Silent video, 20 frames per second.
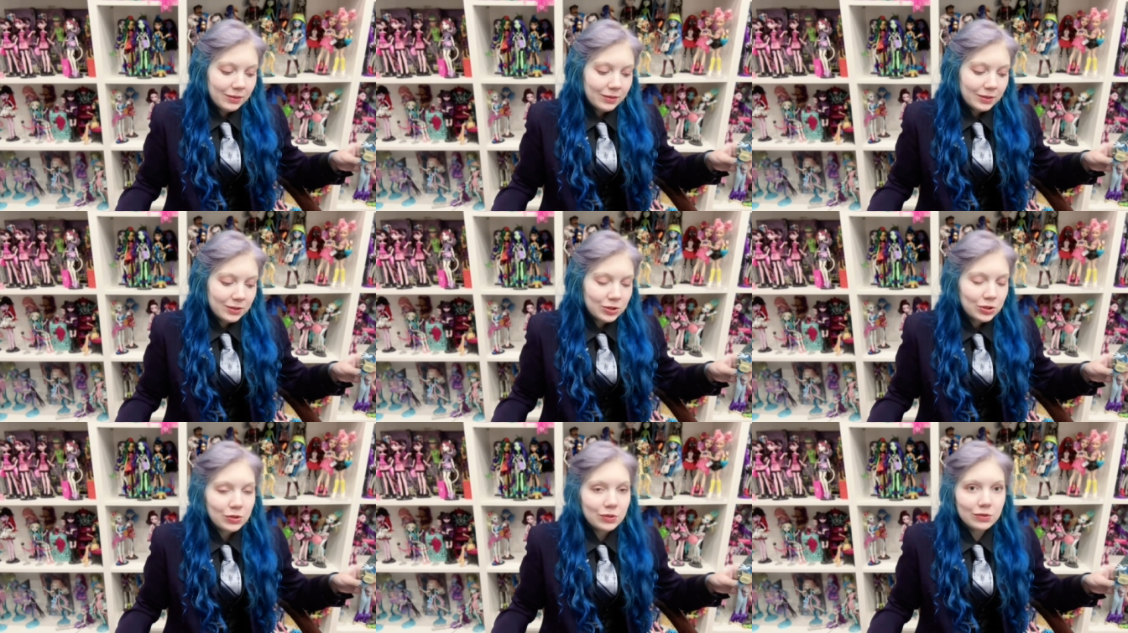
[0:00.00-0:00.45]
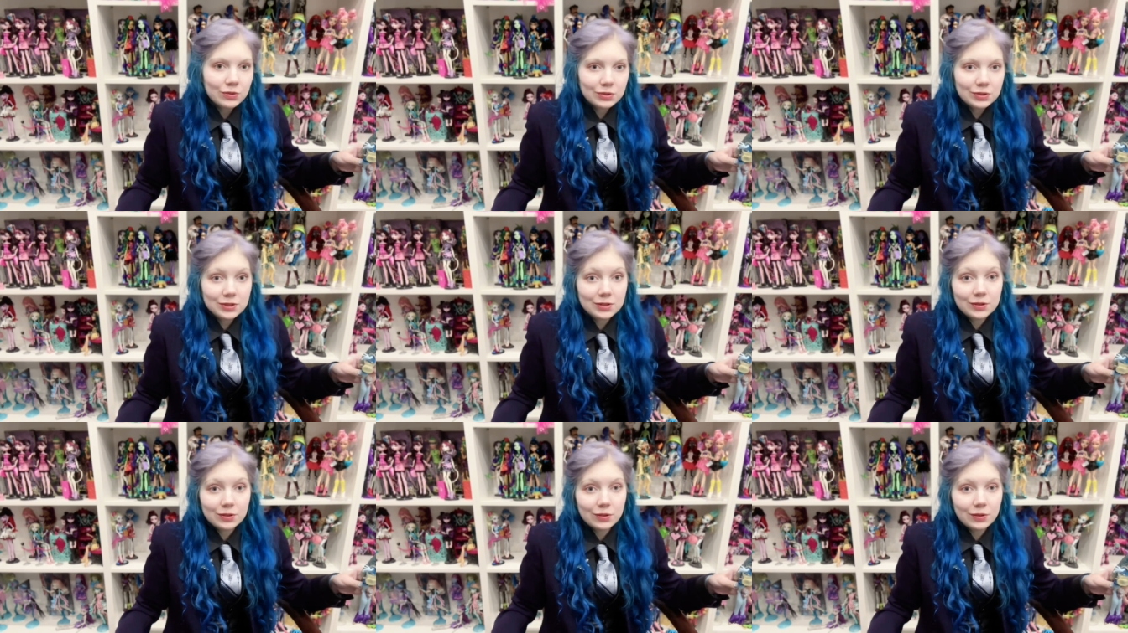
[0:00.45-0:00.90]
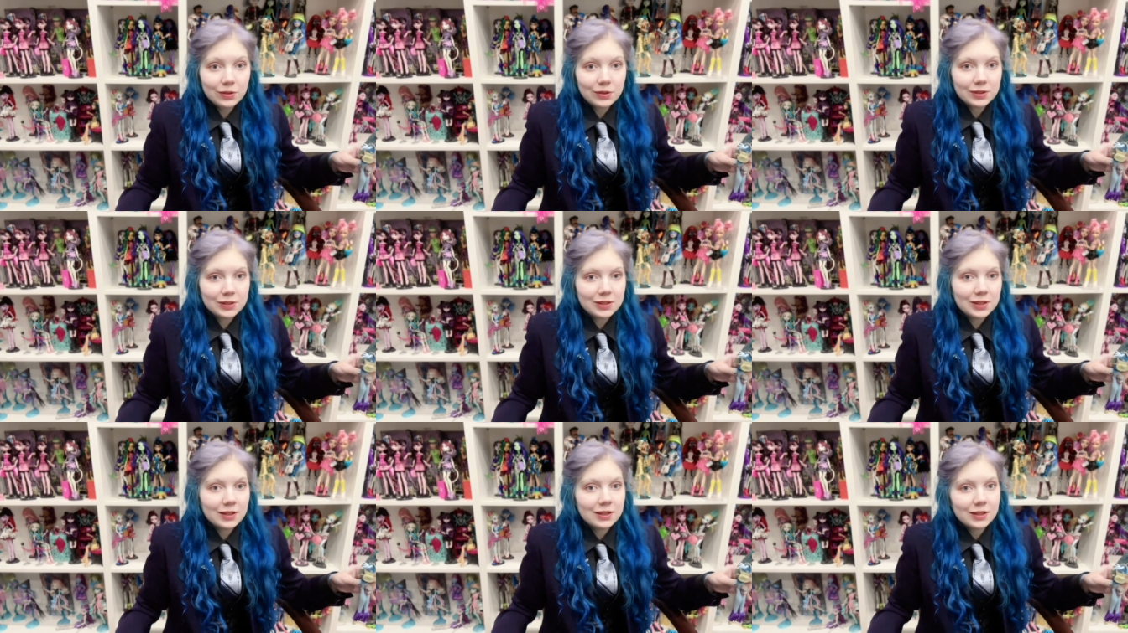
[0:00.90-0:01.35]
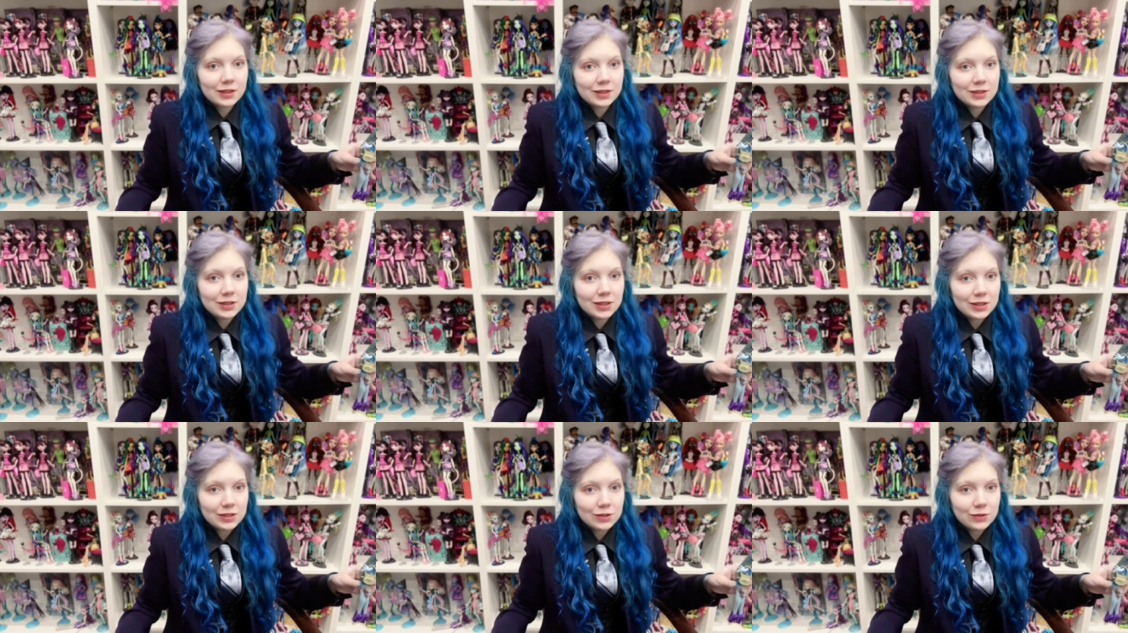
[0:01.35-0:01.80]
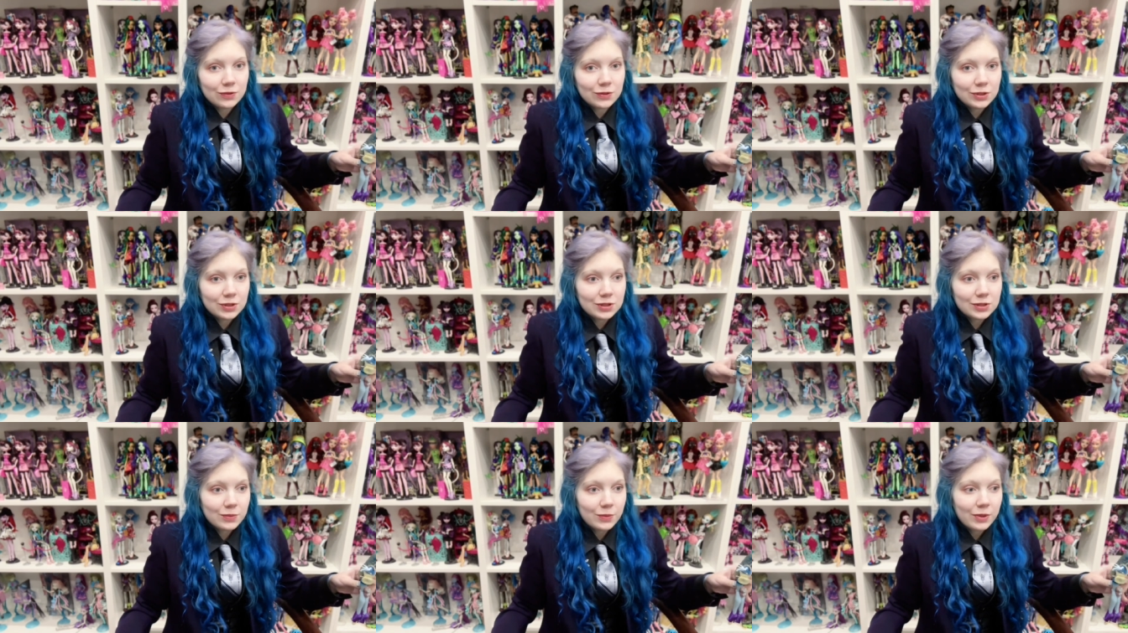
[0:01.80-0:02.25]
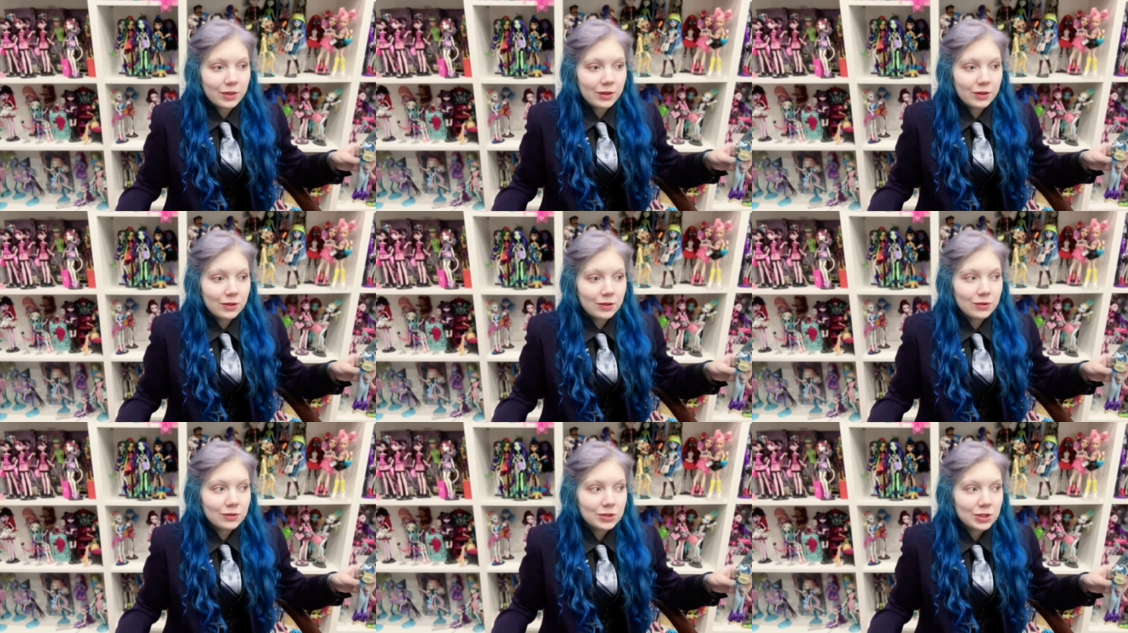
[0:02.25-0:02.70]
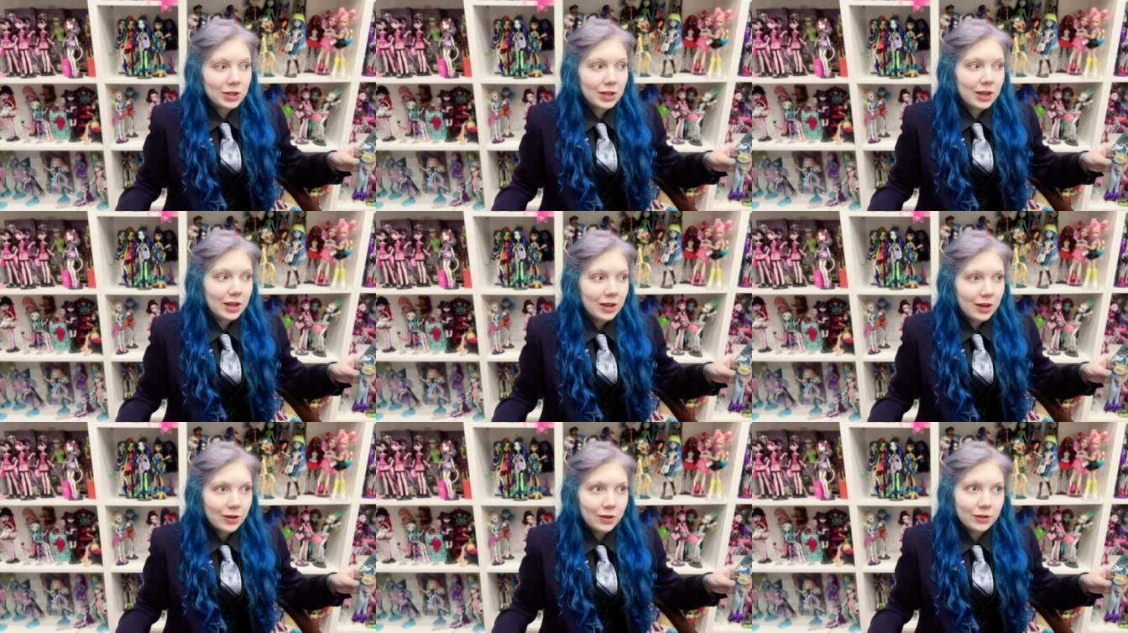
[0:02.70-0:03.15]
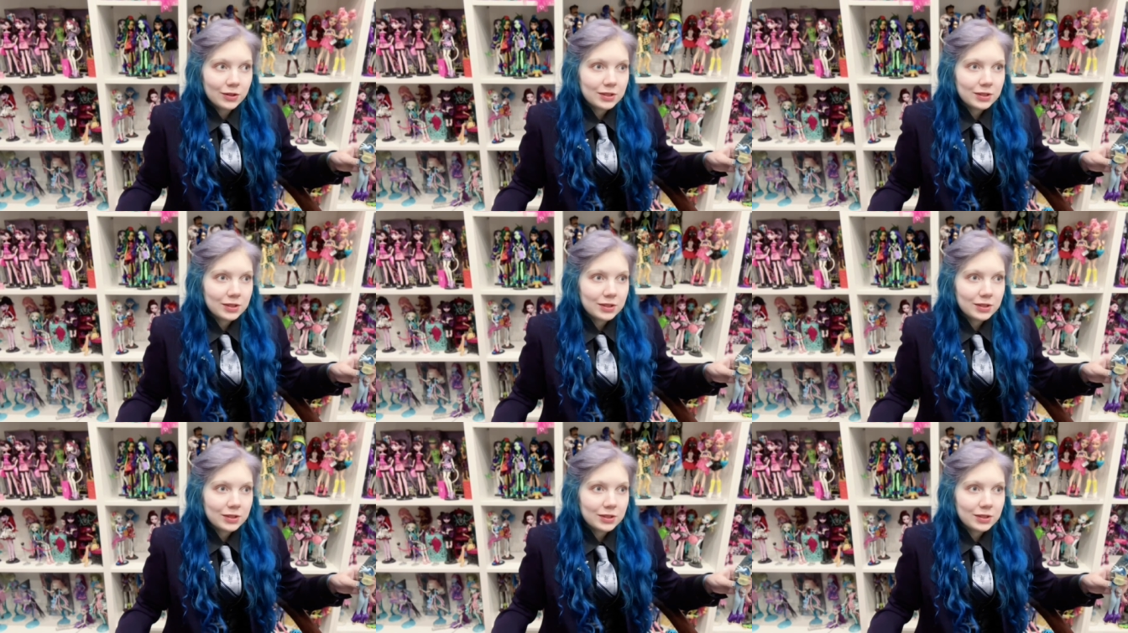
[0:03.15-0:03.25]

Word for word: choose dolls and accessories with a huge care.